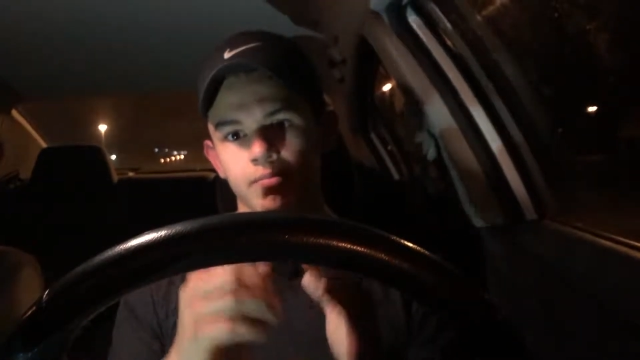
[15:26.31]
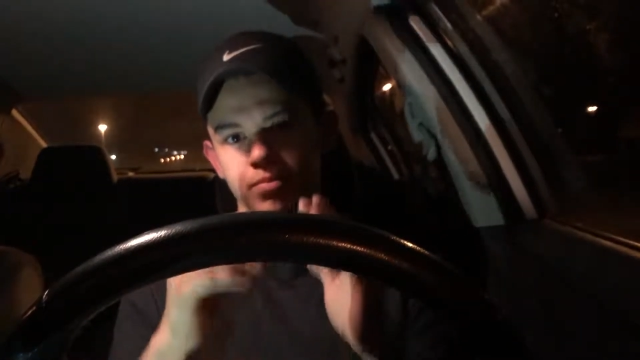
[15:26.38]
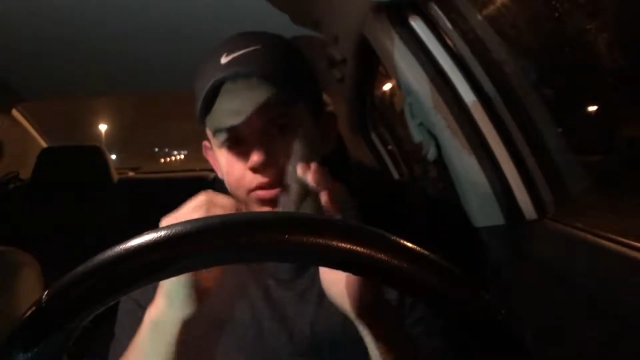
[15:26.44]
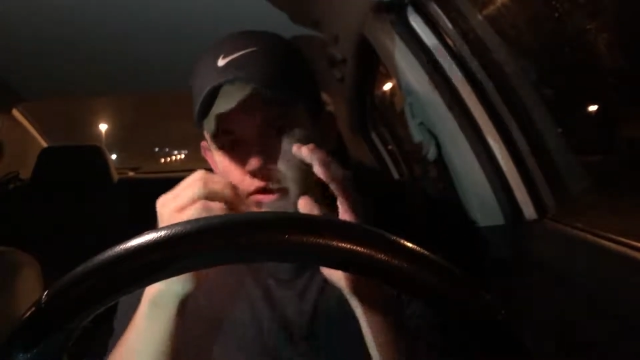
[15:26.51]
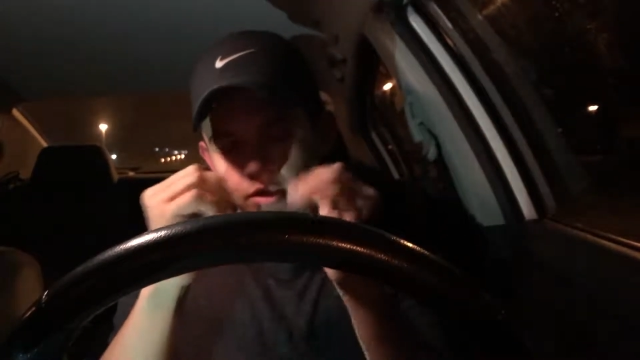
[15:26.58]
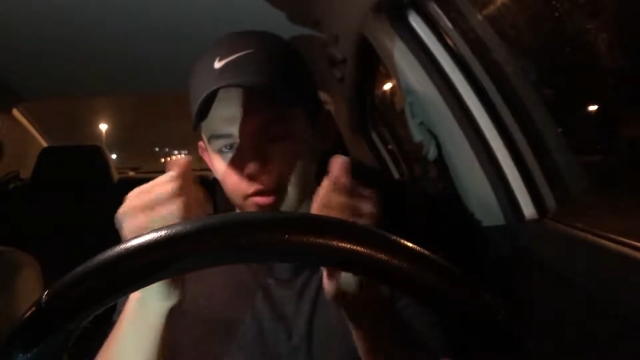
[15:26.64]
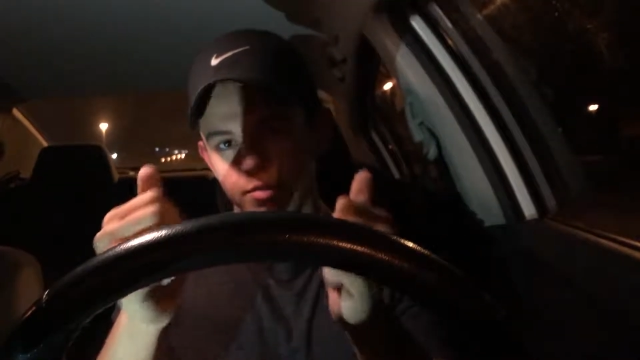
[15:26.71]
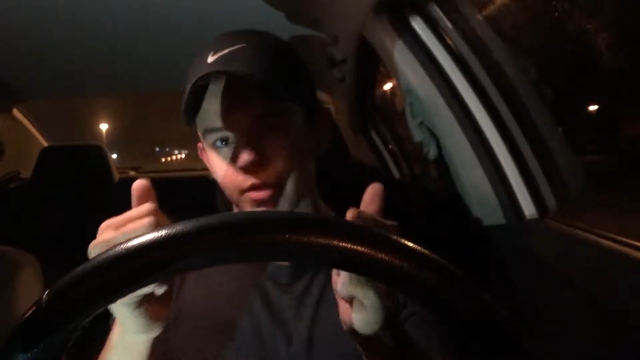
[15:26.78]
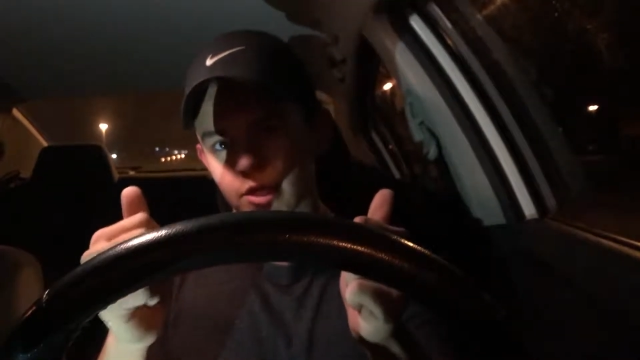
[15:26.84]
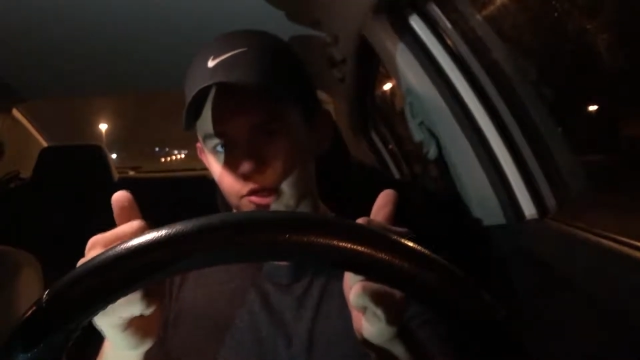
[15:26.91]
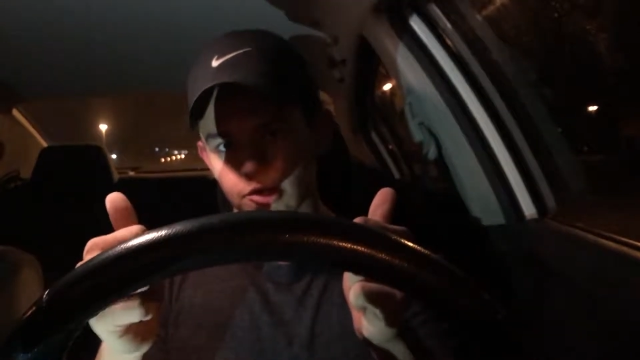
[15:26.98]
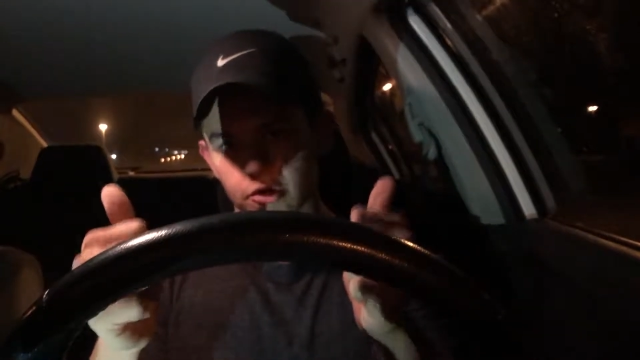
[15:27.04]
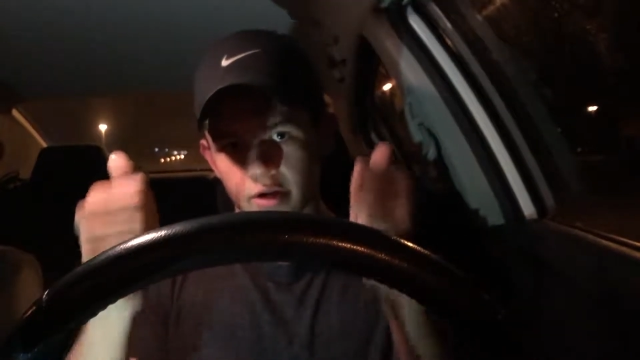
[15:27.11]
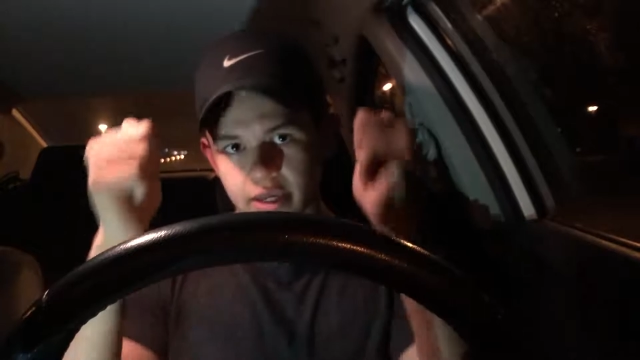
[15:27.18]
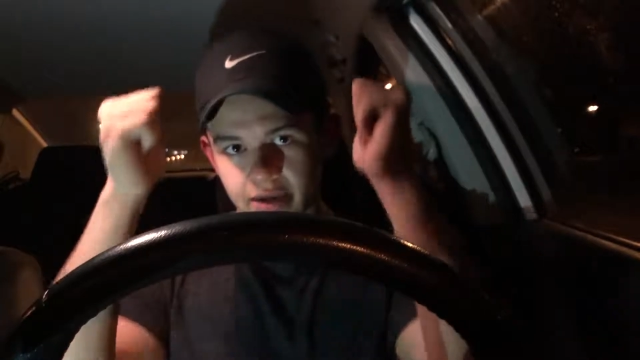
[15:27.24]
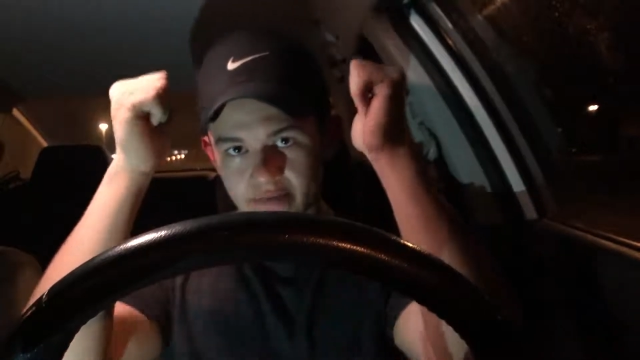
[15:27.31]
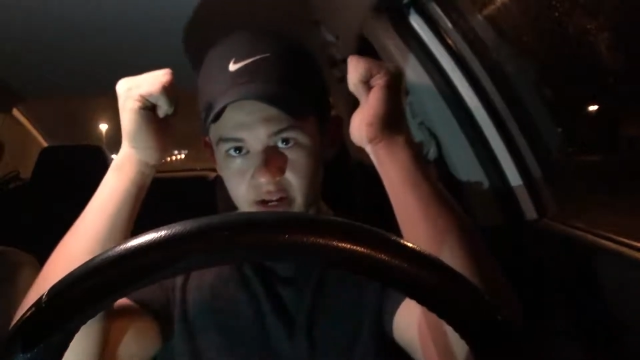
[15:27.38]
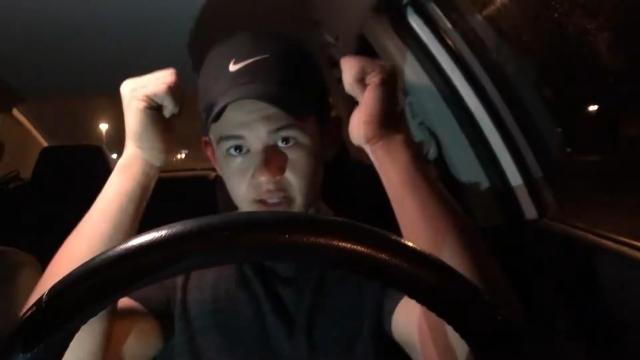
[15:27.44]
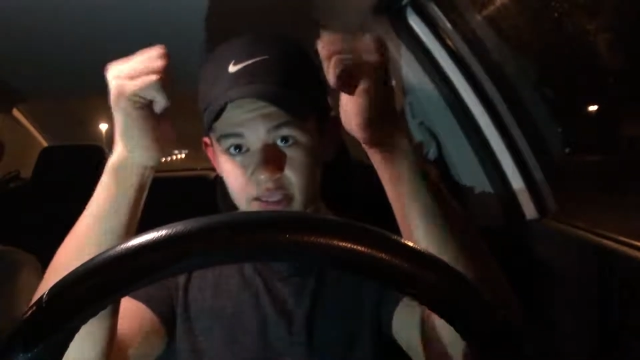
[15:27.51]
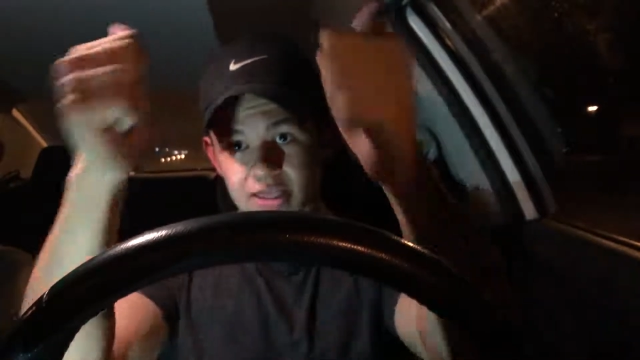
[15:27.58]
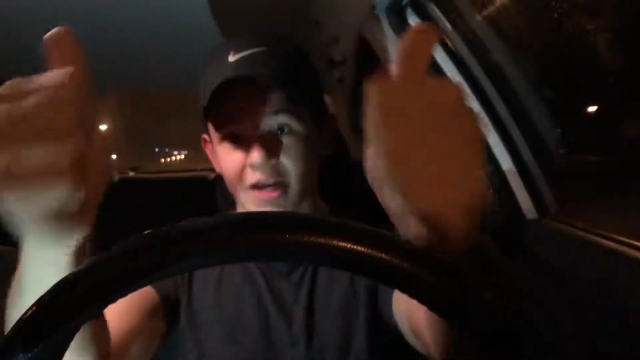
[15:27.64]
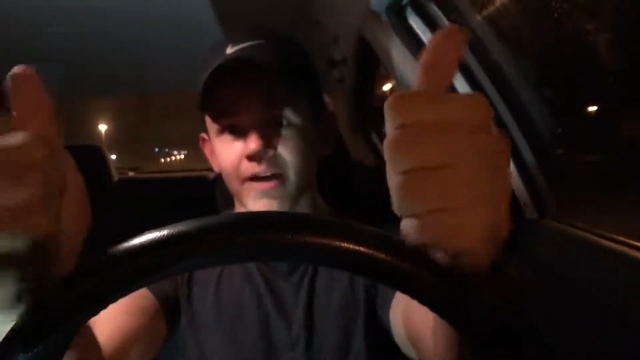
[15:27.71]
Please make sure to give it
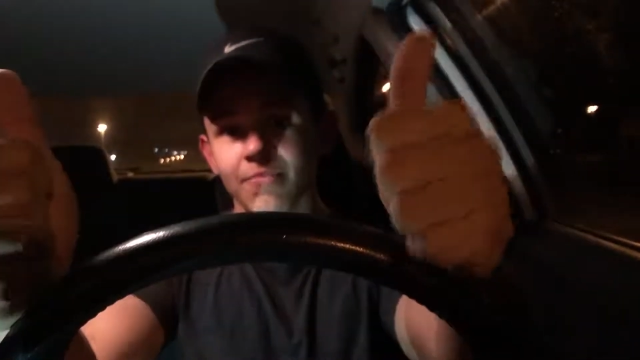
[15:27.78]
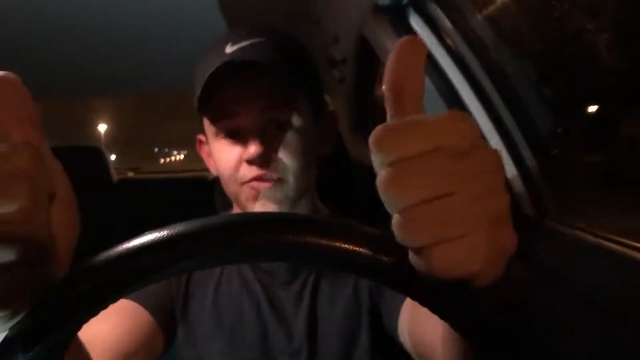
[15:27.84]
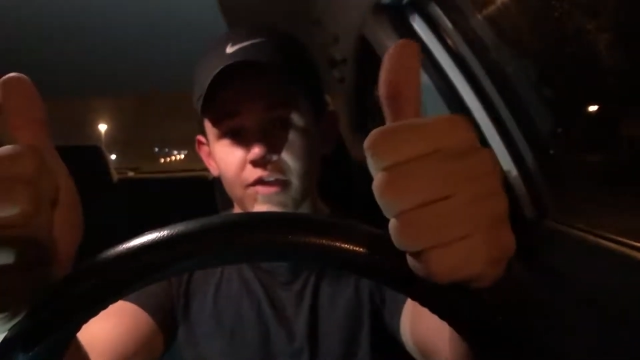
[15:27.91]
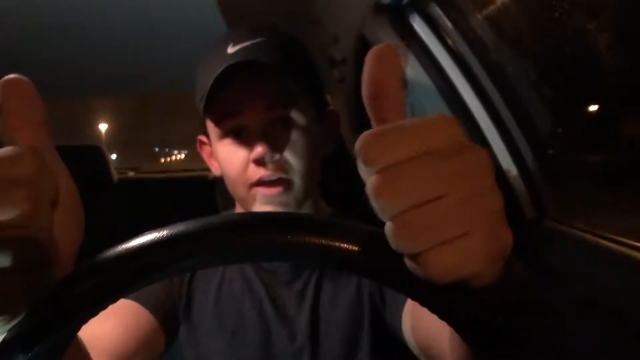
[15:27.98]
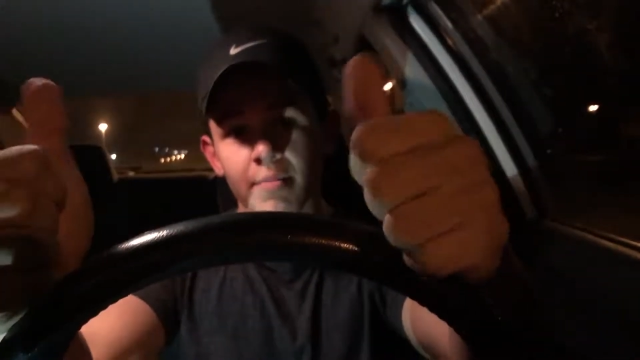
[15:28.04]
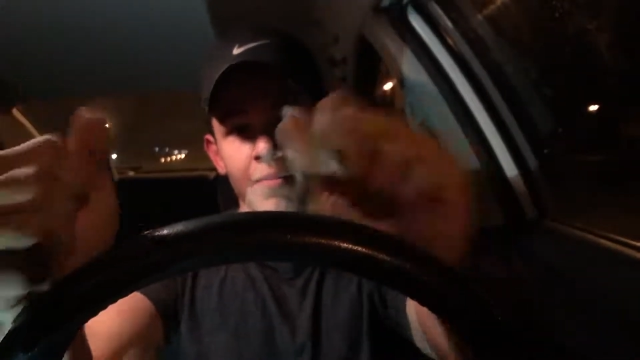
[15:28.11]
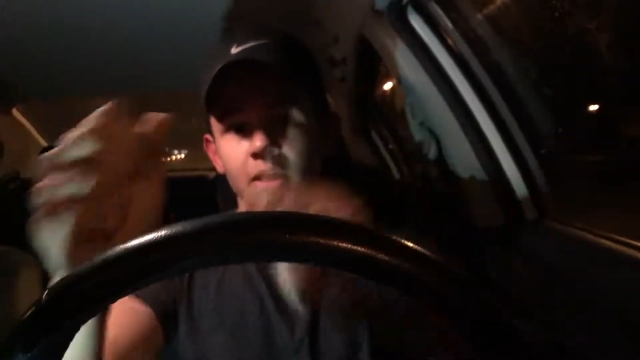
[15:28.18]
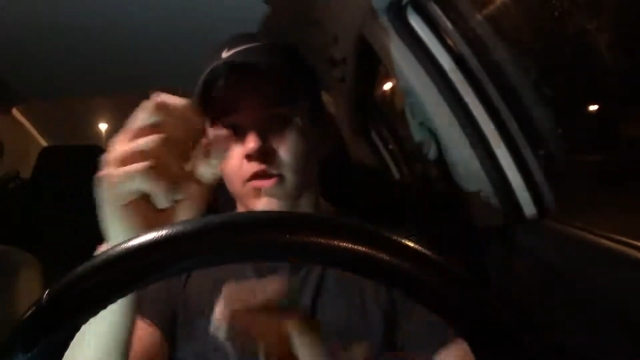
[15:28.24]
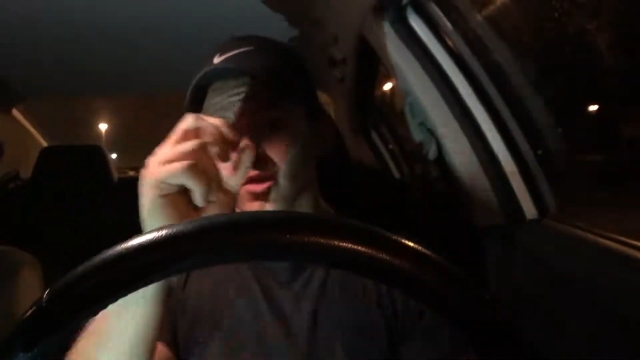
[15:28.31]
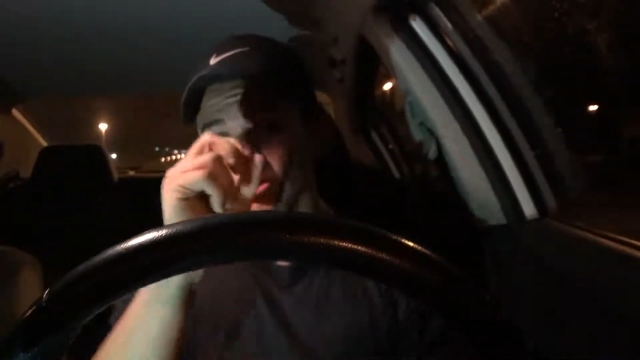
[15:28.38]
a thumbs up.